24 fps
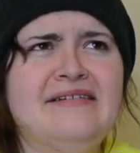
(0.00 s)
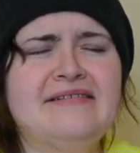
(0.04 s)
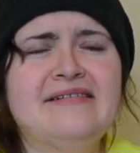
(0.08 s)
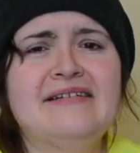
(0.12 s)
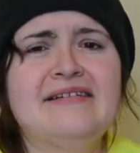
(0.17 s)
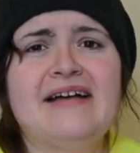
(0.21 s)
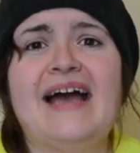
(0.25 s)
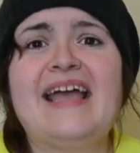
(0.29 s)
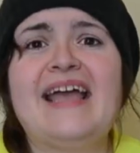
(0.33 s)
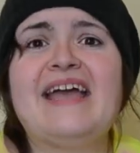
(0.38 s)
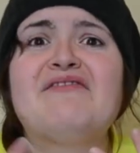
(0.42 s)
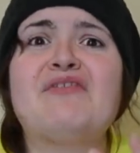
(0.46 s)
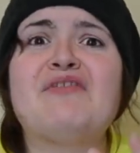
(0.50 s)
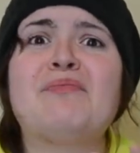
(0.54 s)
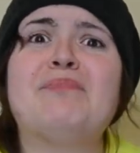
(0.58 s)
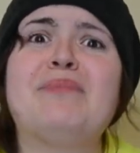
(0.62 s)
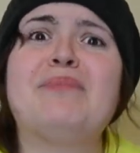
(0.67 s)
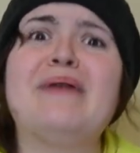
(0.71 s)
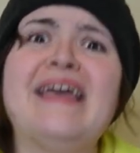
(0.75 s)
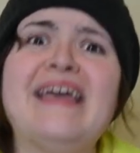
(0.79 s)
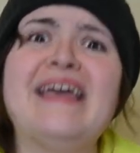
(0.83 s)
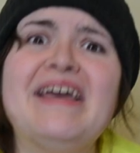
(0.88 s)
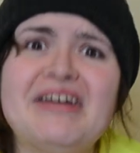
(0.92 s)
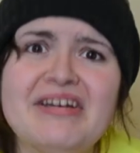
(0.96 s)
I have a
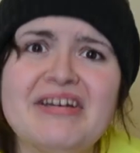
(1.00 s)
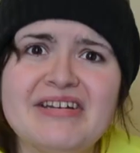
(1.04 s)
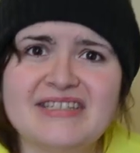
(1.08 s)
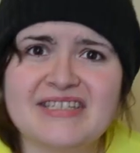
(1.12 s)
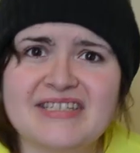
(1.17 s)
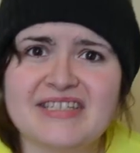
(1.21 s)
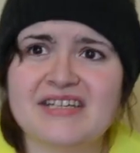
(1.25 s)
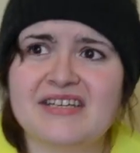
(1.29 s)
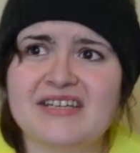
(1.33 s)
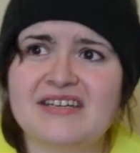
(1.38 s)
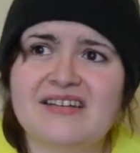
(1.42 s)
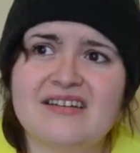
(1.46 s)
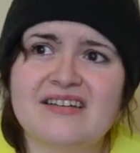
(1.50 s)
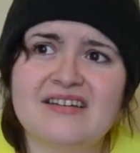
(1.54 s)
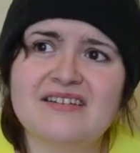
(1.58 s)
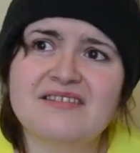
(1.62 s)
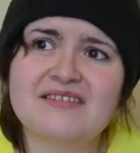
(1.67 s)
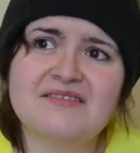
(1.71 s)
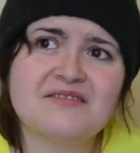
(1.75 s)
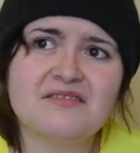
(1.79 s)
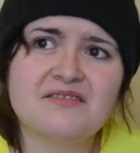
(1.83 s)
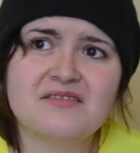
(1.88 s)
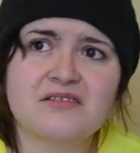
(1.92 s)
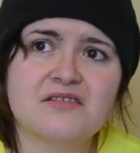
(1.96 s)
beard.
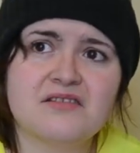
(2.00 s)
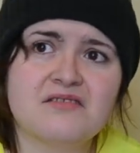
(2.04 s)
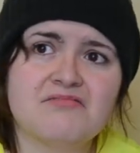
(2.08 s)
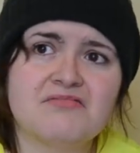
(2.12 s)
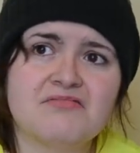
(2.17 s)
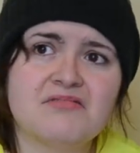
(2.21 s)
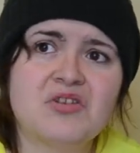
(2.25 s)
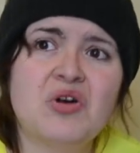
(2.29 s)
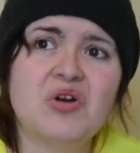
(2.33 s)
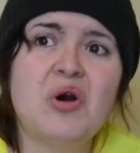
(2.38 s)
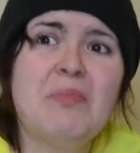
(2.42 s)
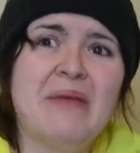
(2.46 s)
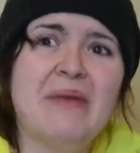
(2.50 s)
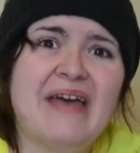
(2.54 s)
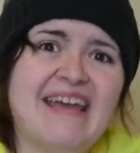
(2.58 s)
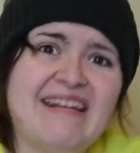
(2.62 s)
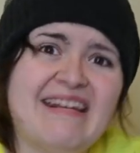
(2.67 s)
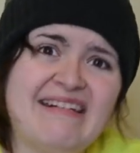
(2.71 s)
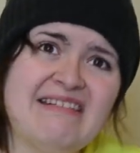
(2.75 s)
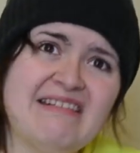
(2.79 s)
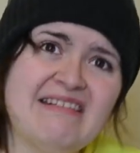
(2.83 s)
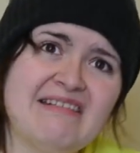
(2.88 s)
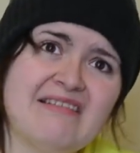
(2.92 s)
Come in.